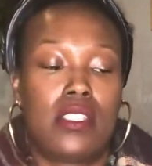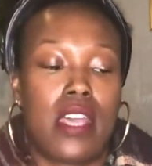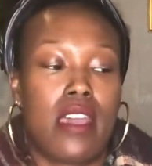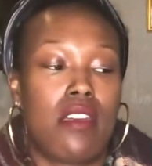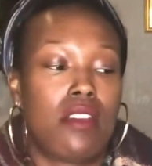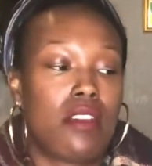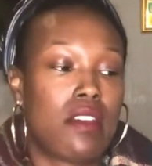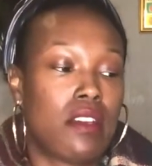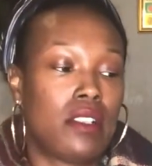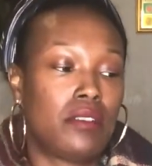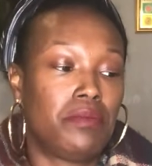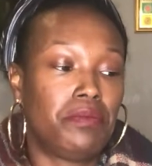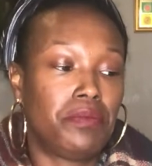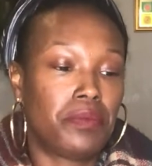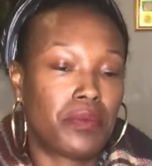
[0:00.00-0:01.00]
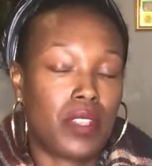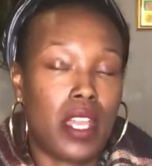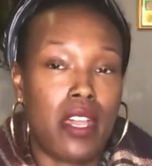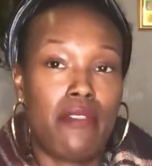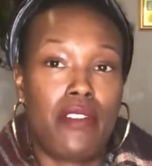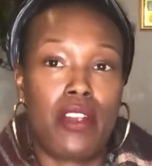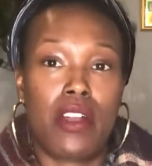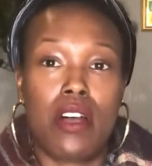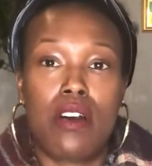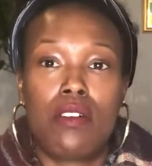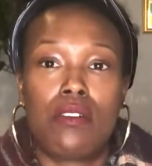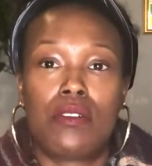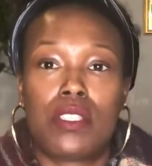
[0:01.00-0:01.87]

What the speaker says: Okay, Virgos.